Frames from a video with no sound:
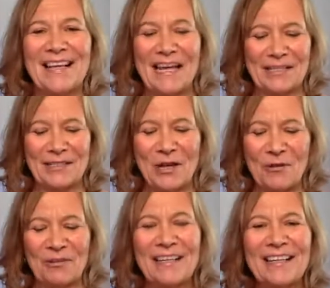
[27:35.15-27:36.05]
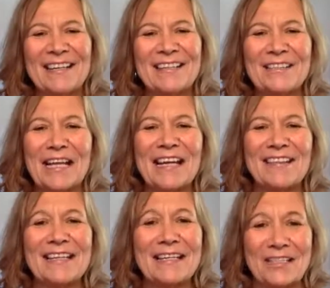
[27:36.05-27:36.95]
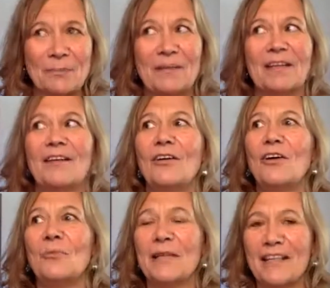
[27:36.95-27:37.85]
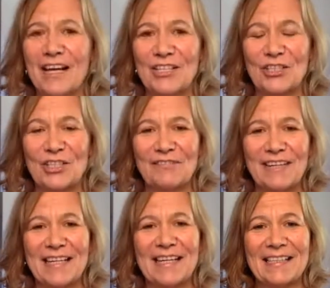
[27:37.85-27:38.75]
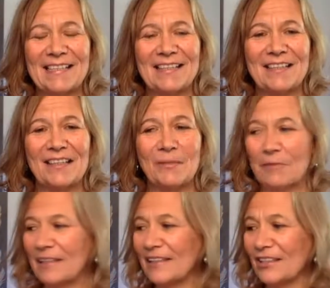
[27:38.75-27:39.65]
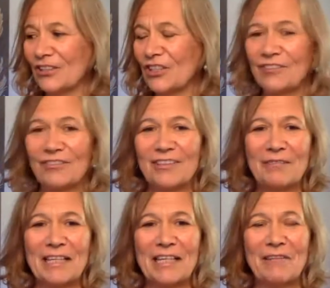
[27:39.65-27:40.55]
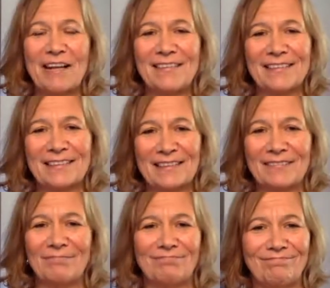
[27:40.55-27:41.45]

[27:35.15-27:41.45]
And so there's none of this, but oh my gosh, if I had 3 little children running around and a